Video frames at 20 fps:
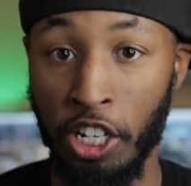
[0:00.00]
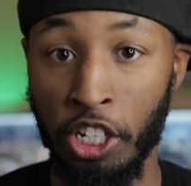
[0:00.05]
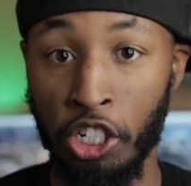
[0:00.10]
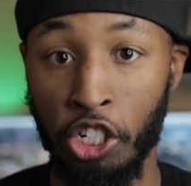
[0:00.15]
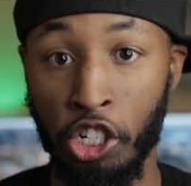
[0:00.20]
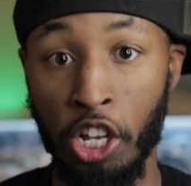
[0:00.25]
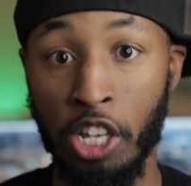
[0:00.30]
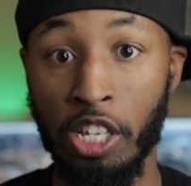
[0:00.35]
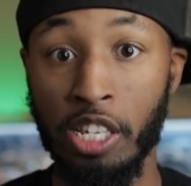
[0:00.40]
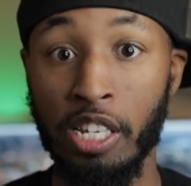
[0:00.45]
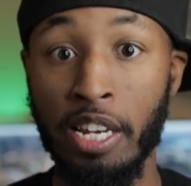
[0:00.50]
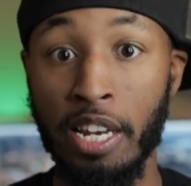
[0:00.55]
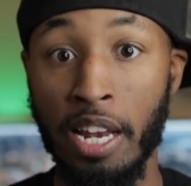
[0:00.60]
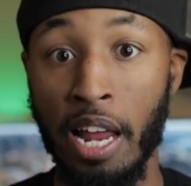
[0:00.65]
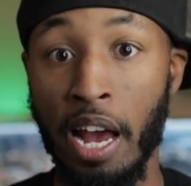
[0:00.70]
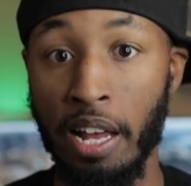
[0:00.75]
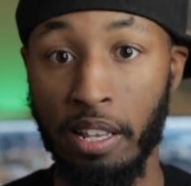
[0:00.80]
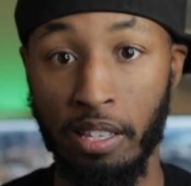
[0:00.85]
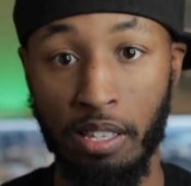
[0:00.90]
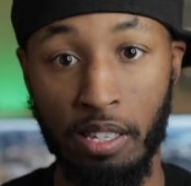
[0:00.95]
It's just
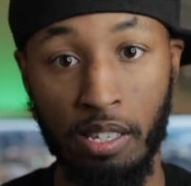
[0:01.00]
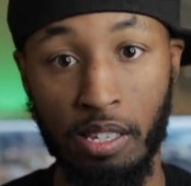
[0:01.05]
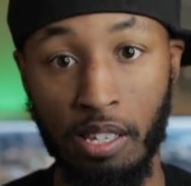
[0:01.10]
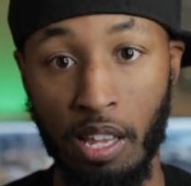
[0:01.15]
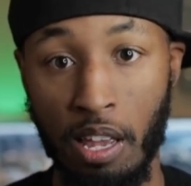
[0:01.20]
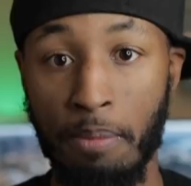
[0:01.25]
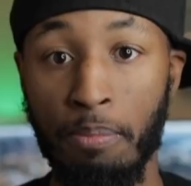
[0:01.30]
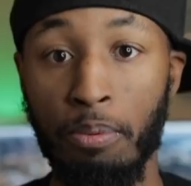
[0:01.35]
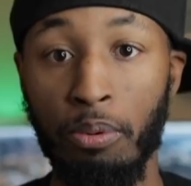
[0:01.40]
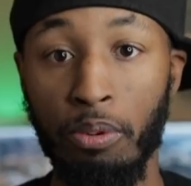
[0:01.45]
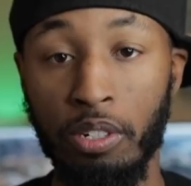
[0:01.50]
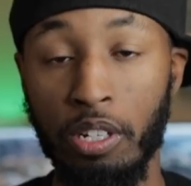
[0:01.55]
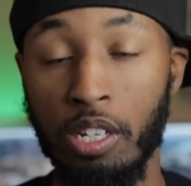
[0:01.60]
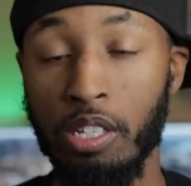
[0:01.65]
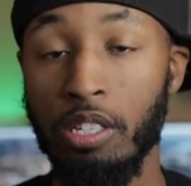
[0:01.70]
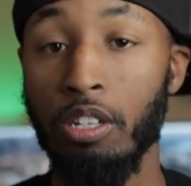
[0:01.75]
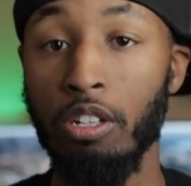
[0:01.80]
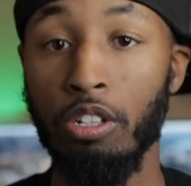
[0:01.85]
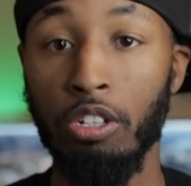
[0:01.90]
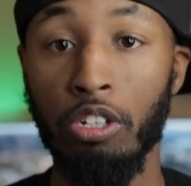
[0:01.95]
not stable. It
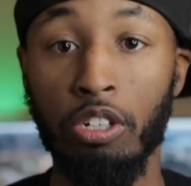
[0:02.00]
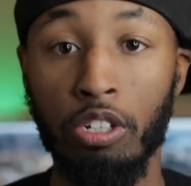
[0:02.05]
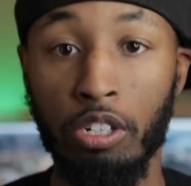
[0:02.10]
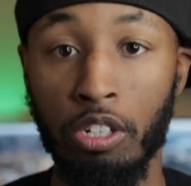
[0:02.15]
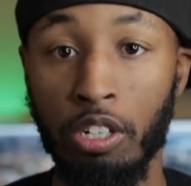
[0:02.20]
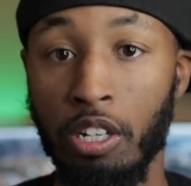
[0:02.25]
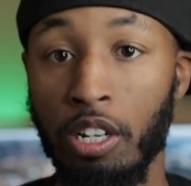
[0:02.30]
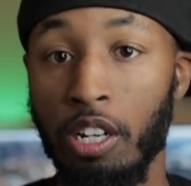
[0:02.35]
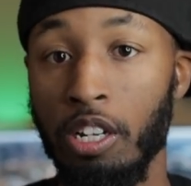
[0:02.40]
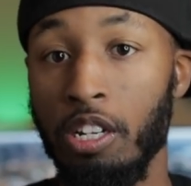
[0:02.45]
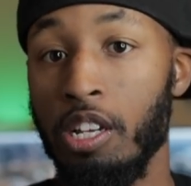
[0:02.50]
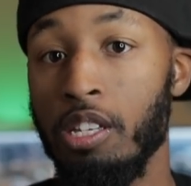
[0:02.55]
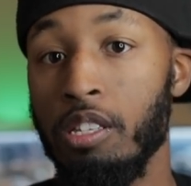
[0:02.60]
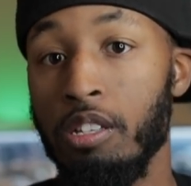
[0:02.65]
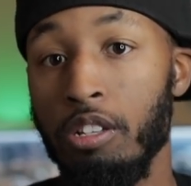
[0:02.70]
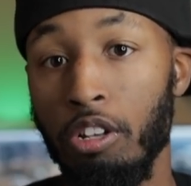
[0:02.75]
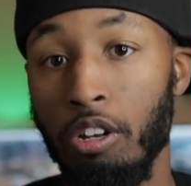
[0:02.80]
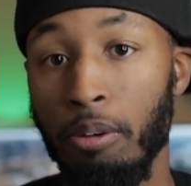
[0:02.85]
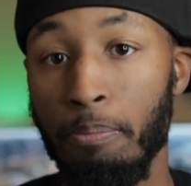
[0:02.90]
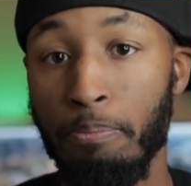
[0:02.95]
doesn't look good. It
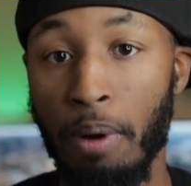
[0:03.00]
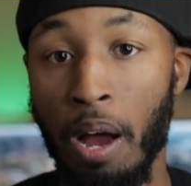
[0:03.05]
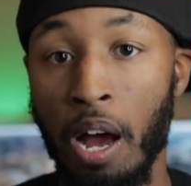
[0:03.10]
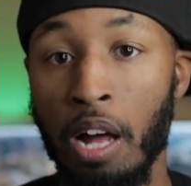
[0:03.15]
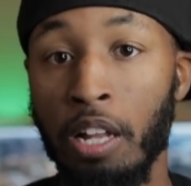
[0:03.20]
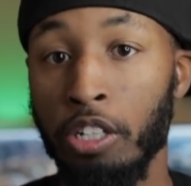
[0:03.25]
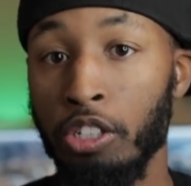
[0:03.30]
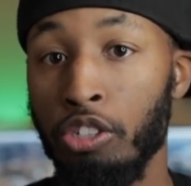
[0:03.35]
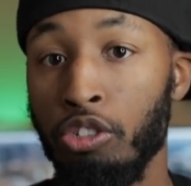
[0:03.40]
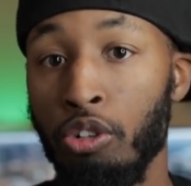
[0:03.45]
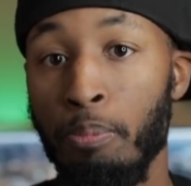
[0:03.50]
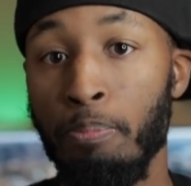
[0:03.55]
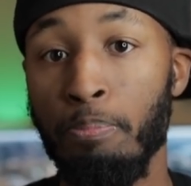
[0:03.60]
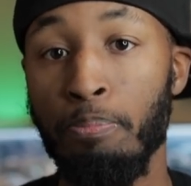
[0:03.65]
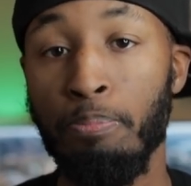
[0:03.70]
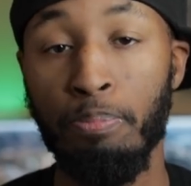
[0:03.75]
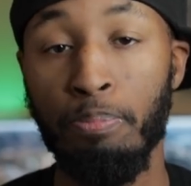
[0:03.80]
doesn't look polished, or